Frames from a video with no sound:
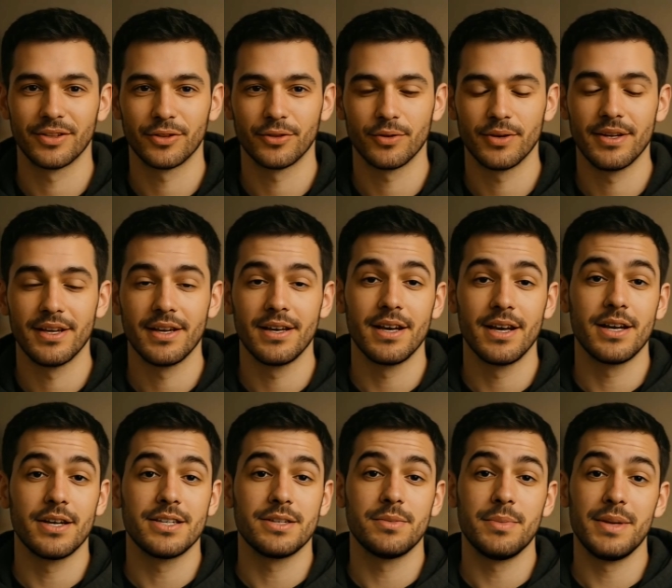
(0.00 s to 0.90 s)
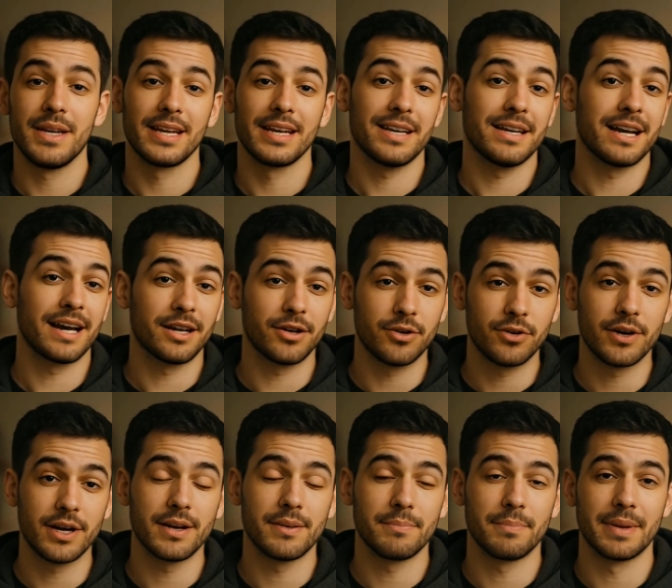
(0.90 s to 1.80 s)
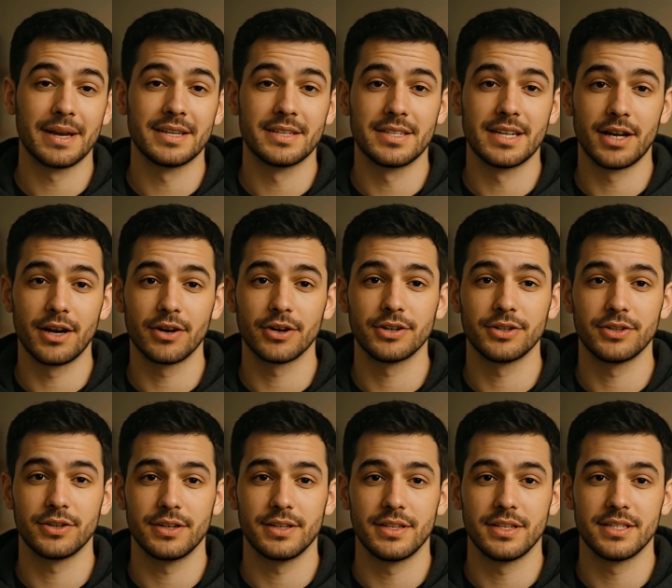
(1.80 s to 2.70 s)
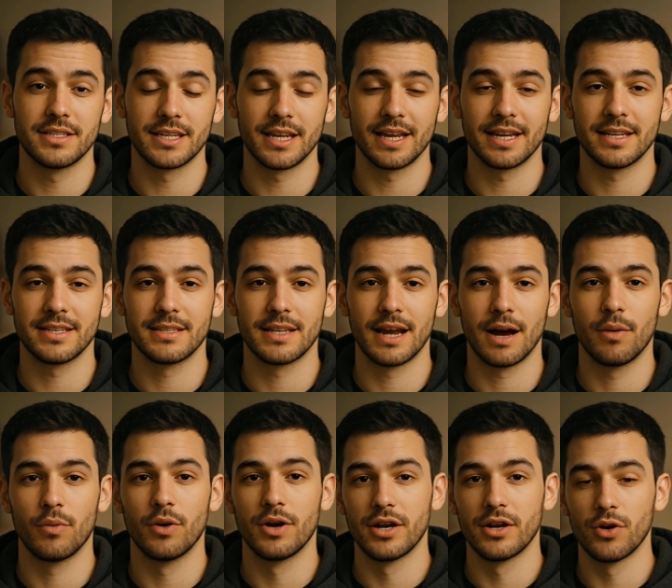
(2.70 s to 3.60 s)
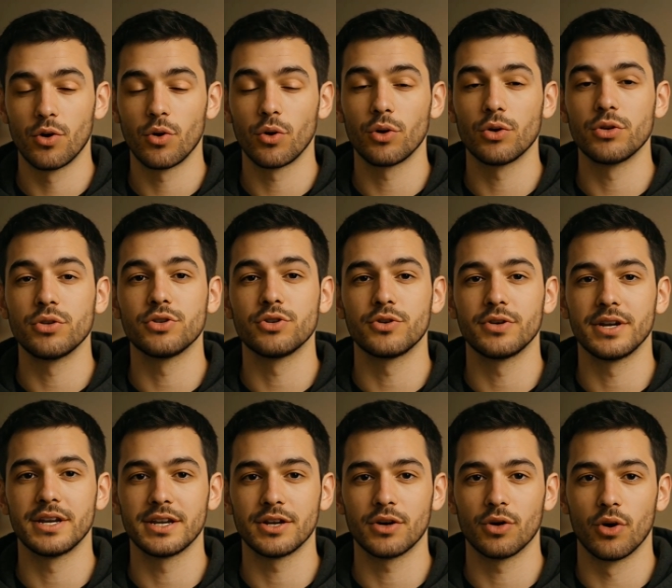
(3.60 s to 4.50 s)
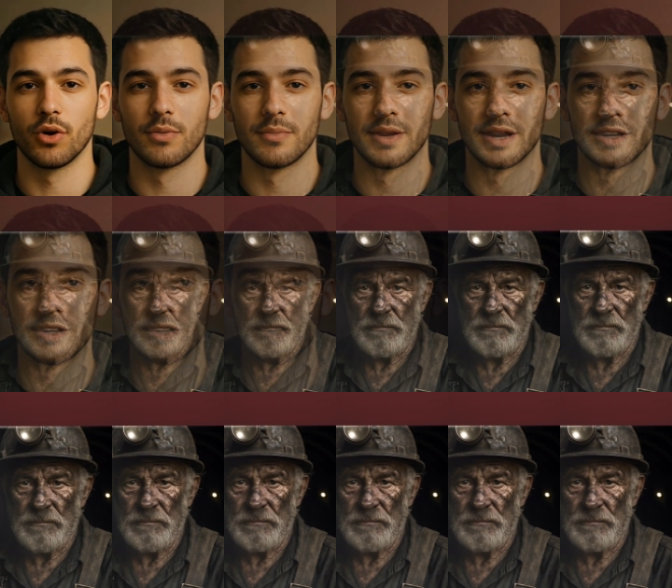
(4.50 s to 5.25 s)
three. To begin, I create a base character in this case. I want an old, gritty coal miner.